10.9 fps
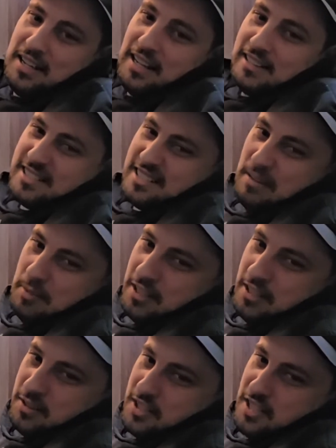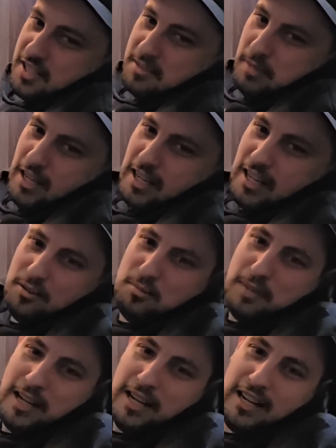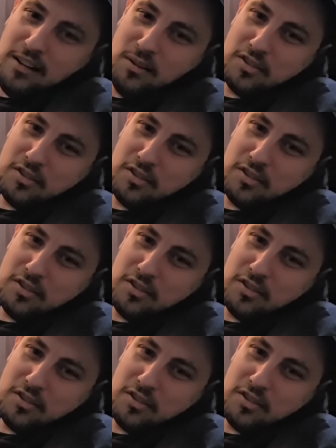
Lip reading: and somebody who says meow, meow,